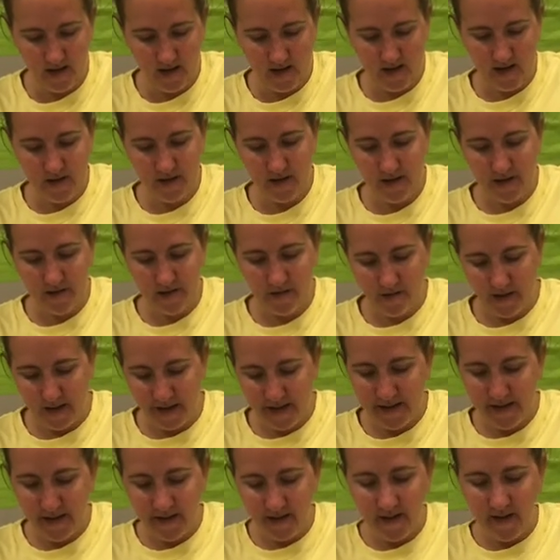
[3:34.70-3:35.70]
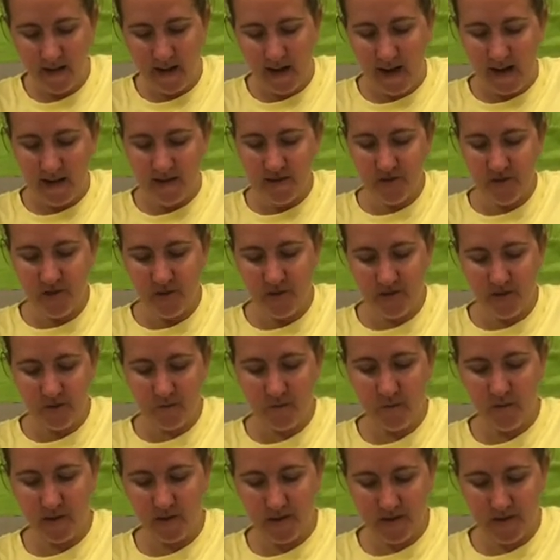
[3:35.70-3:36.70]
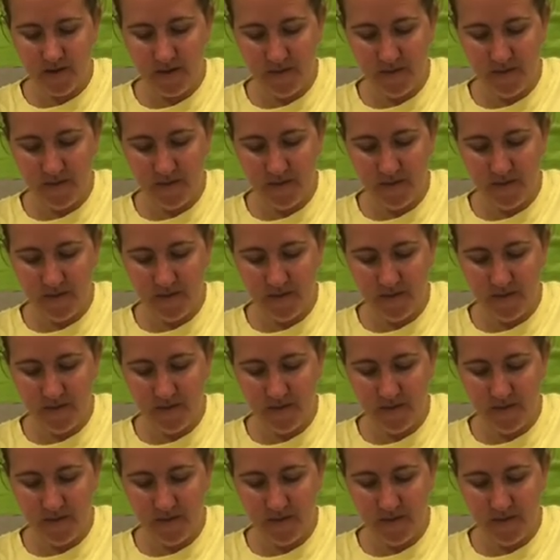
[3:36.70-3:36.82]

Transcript: your vinyl onto your wood.